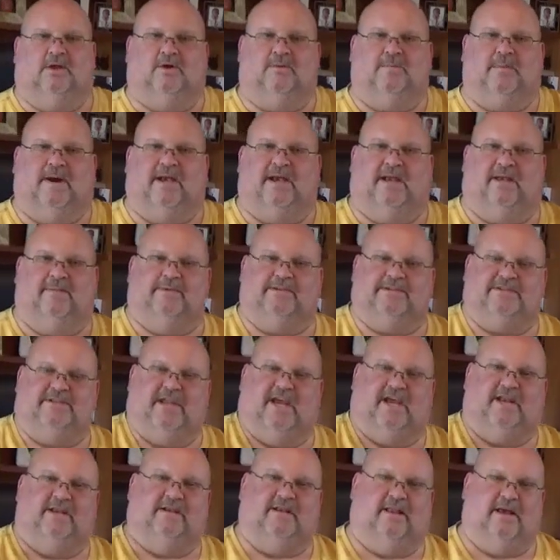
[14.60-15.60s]
my name is
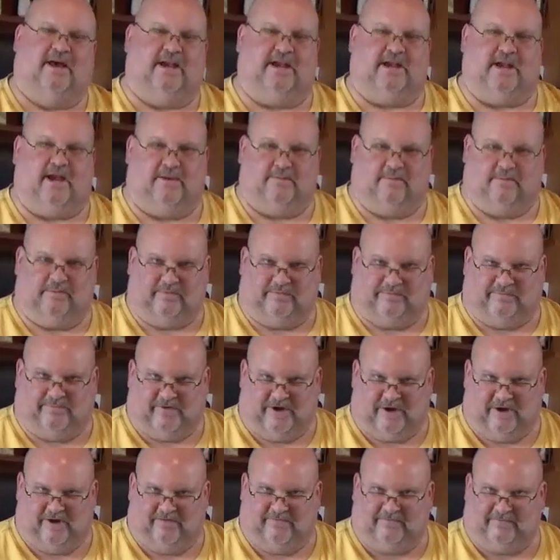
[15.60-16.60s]
Daniel Otti. I'm with
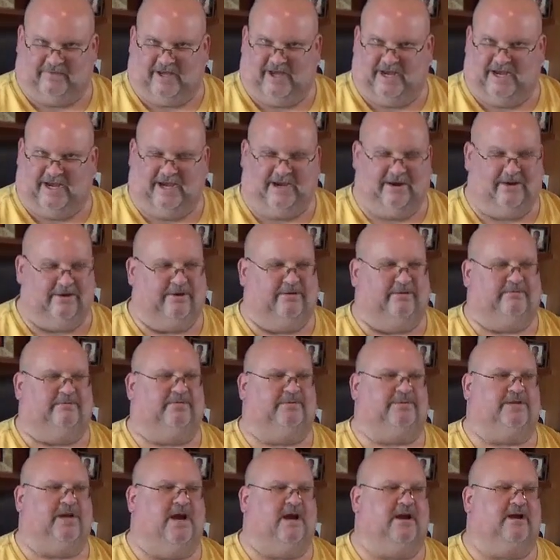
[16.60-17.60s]
Firefly Aerial
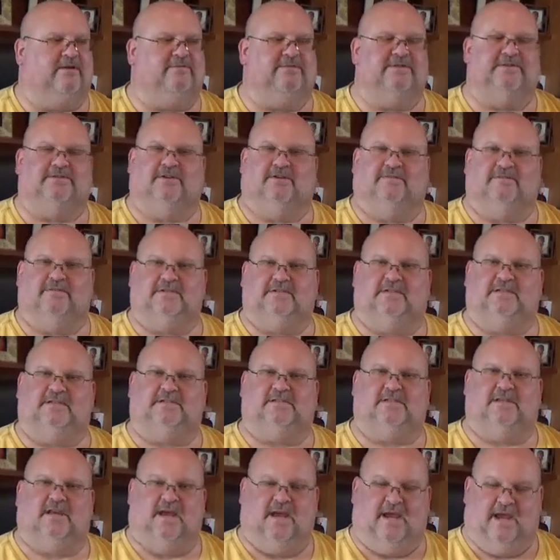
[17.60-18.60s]
Photography
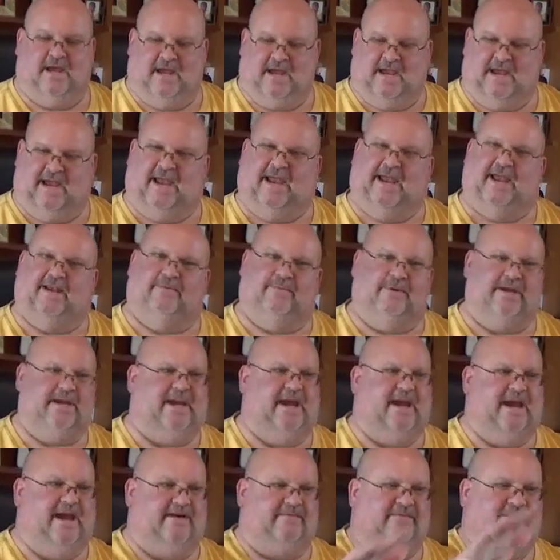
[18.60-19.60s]
Services, and we
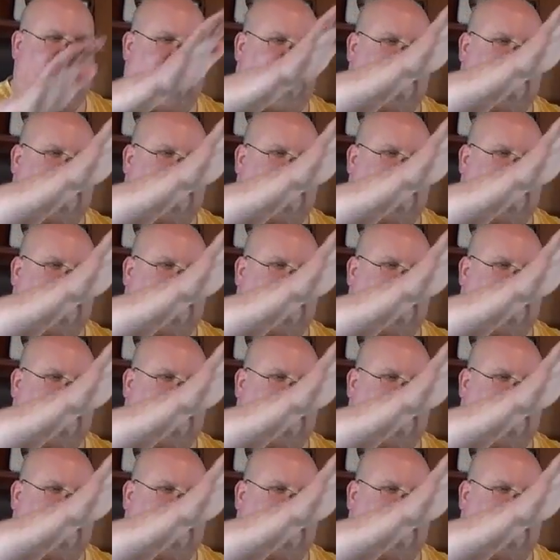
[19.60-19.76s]
have a